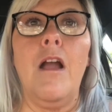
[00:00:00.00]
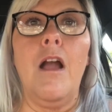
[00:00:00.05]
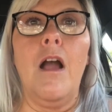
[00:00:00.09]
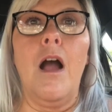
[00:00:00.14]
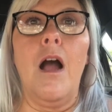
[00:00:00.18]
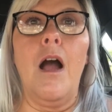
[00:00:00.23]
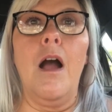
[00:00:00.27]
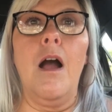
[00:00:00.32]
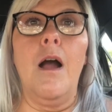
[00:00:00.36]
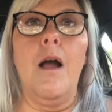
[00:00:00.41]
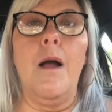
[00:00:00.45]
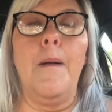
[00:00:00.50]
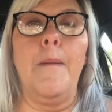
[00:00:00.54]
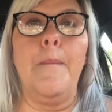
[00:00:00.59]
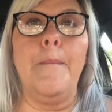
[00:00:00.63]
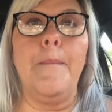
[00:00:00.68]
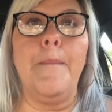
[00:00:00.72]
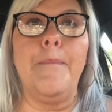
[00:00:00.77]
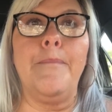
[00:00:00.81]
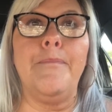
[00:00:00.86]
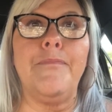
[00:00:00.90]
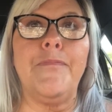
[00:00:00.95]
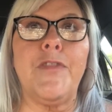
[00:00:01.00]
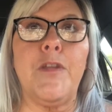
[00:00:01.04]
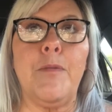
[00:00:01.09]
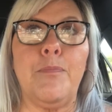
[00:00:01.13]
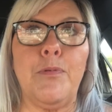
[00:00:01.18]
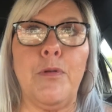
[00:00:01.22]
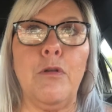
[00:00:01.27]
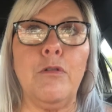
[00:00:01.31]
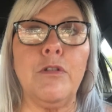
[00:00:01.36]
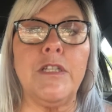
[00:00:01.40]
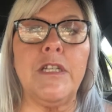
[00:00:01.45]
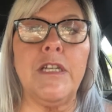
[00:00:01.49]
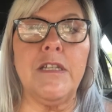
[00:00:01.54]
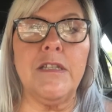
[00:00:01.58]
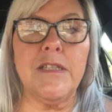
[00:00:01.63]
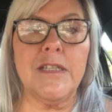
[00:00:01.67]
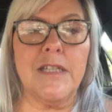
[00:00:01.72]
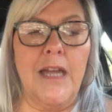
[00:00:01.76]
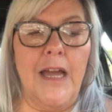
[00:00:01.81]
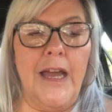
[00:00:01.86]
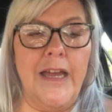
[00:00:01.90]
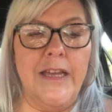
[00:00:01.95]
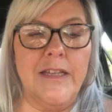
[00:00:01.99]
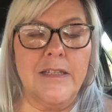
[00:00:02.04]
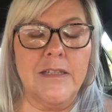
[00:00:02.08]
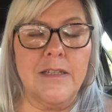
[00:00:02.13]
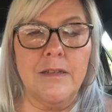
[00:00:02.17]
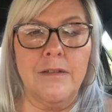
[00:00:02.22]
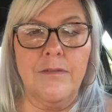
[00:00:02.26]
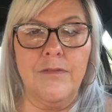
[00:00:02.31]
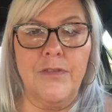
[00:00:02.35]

the protein size